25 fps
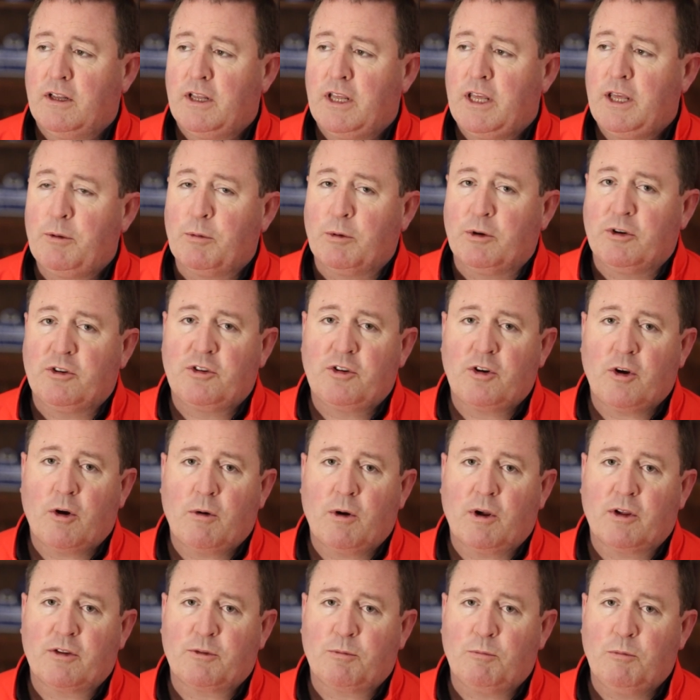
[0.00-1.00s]
he would
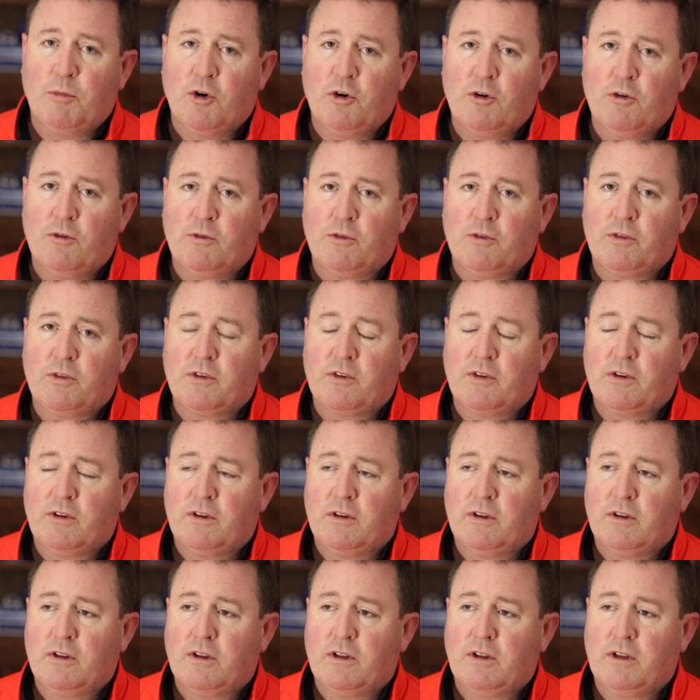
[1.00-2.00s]
show us moves,
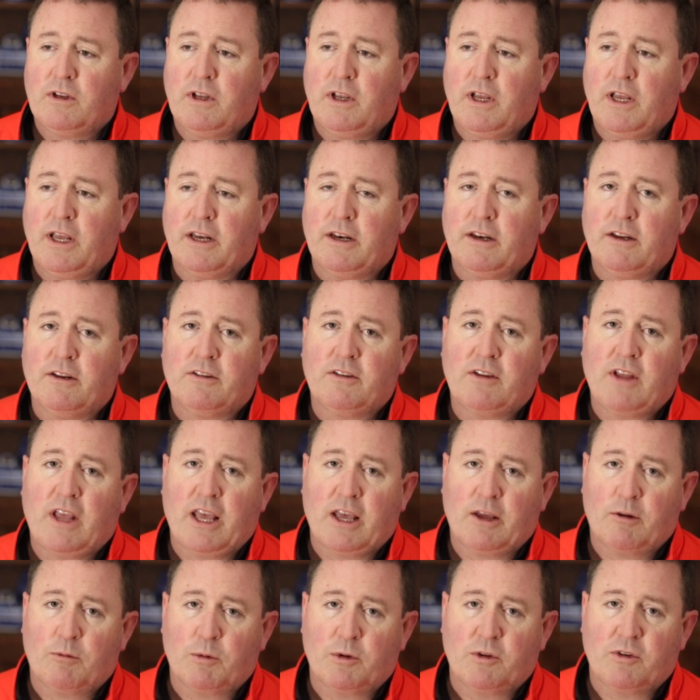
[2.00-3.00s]
and his
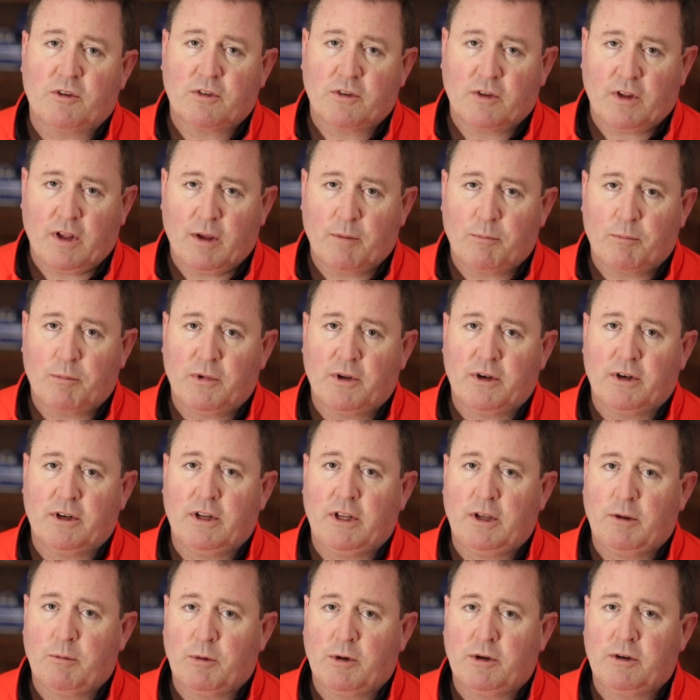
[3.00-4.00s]
hand would slip,
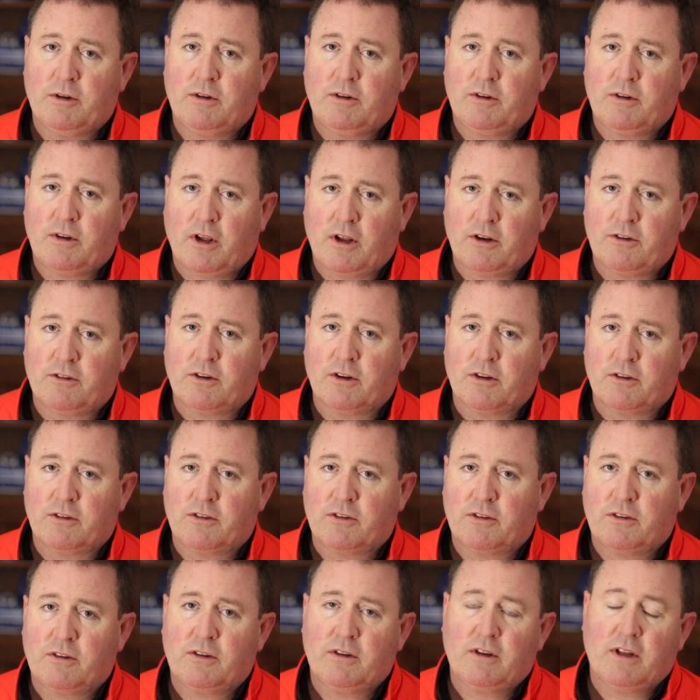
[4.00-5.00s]
and he would touch
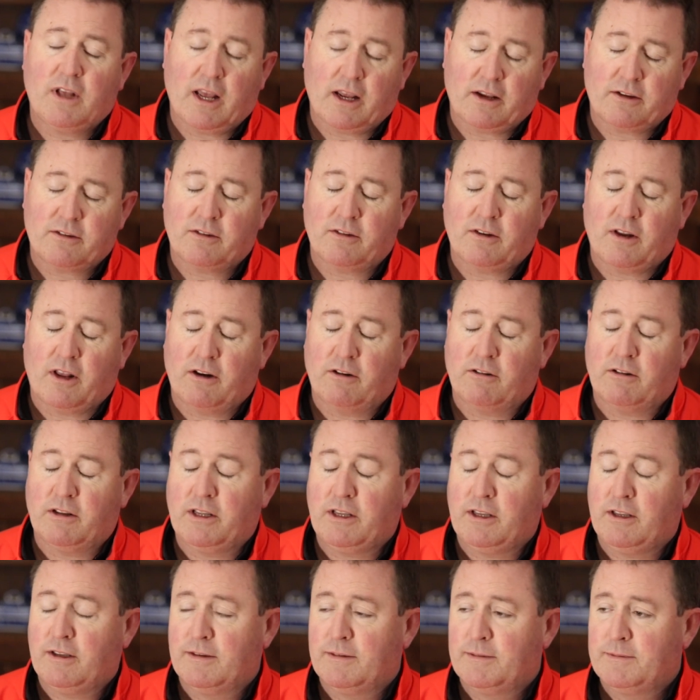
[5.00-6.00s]
us
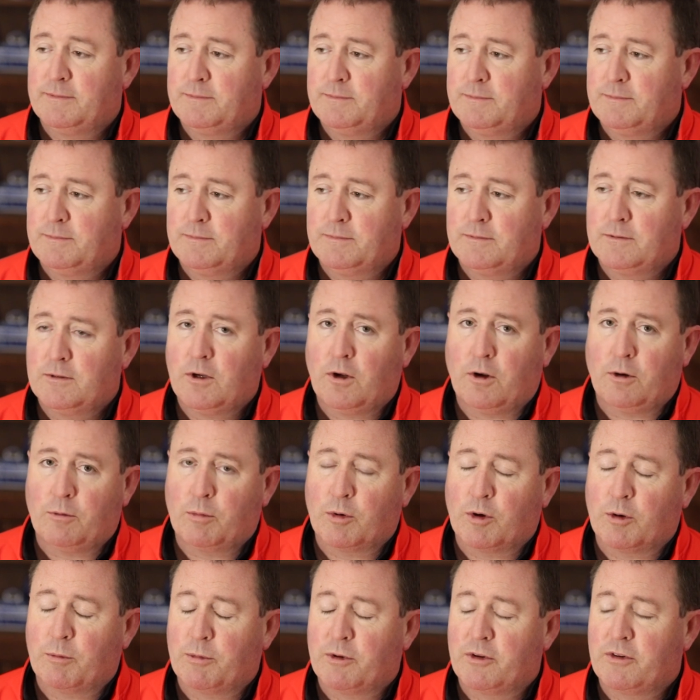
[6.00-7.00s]
accidentally on
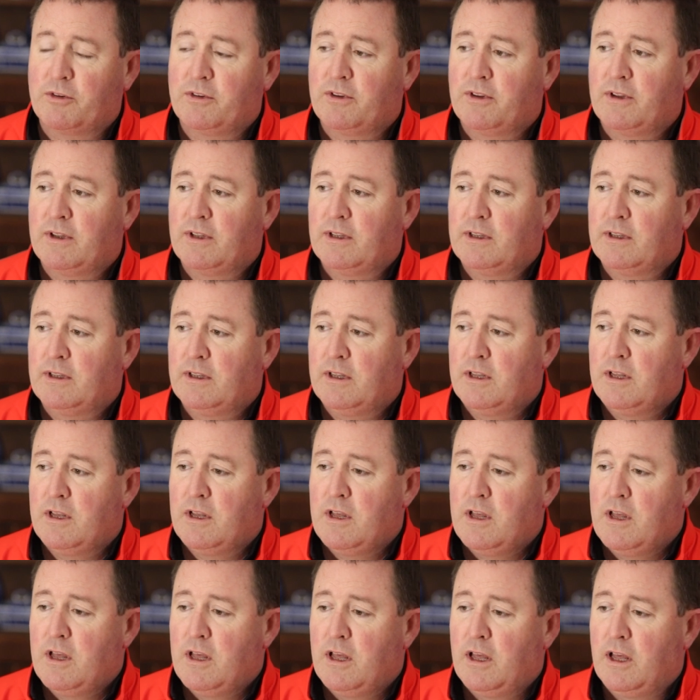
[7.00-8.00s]
purpose.
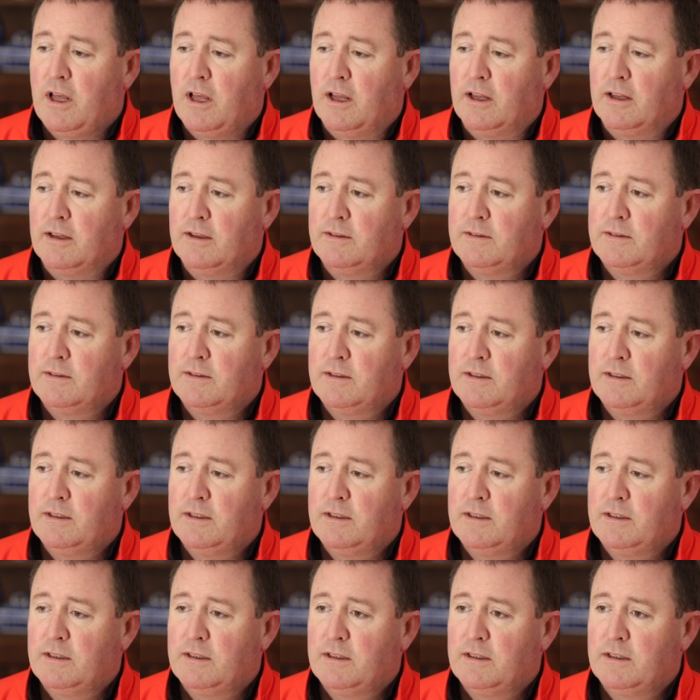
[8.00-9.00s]

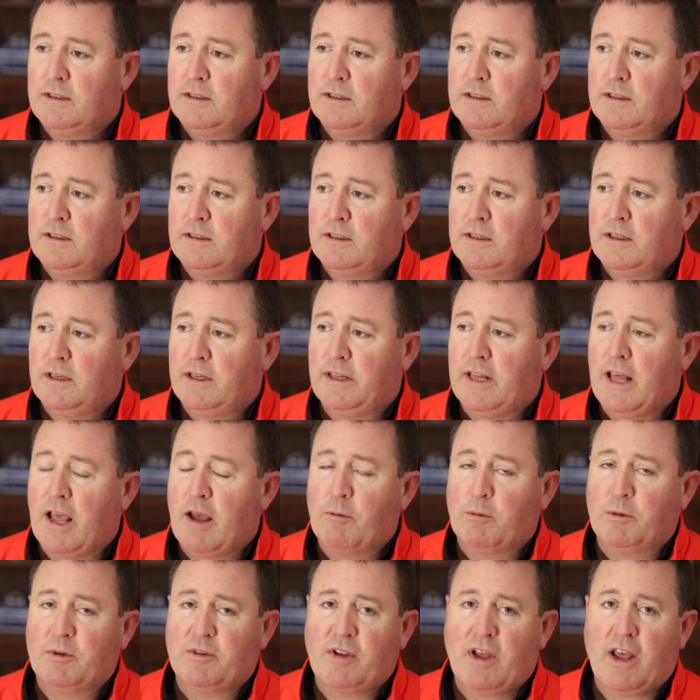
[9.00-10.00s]
And
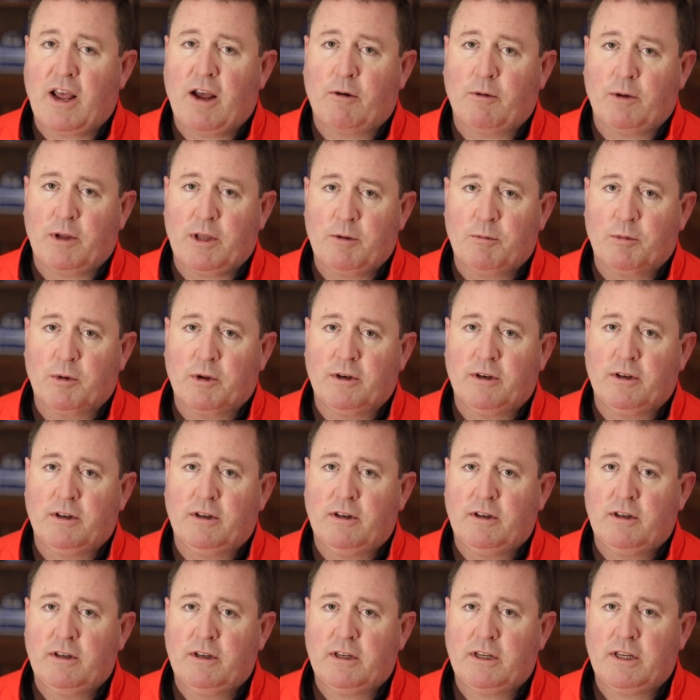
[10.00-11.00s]
that was how he would
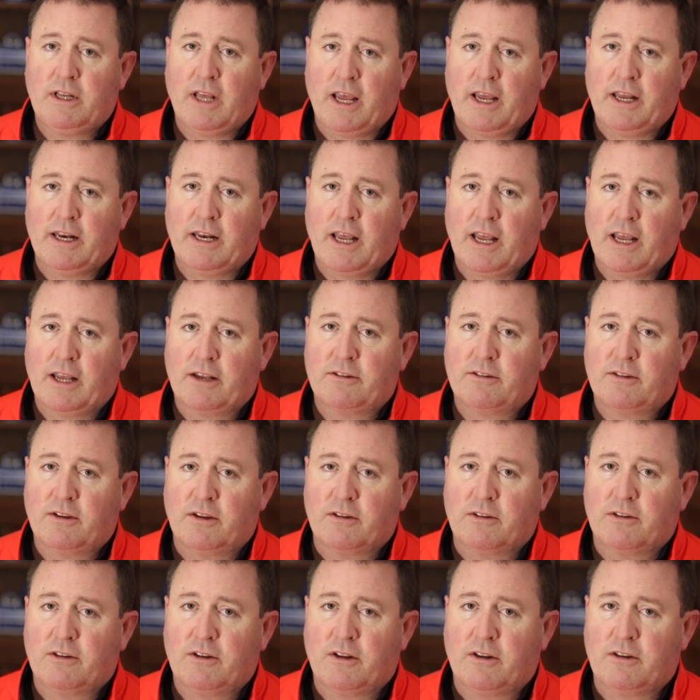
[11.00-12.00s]
gain
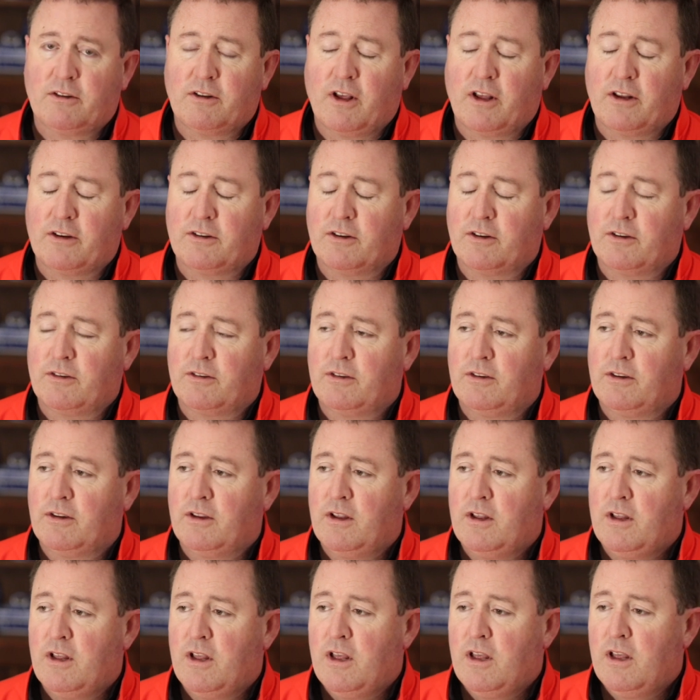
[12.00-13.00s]
access to touch us.
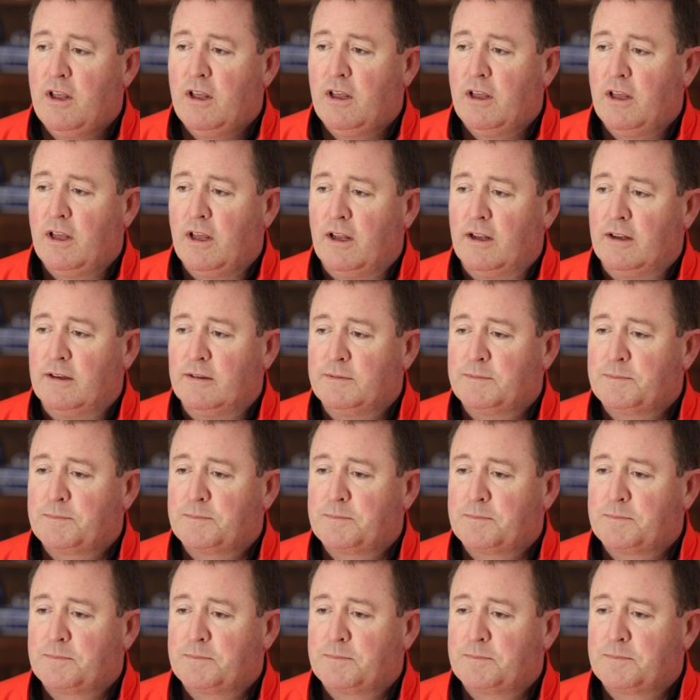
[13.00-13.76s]
I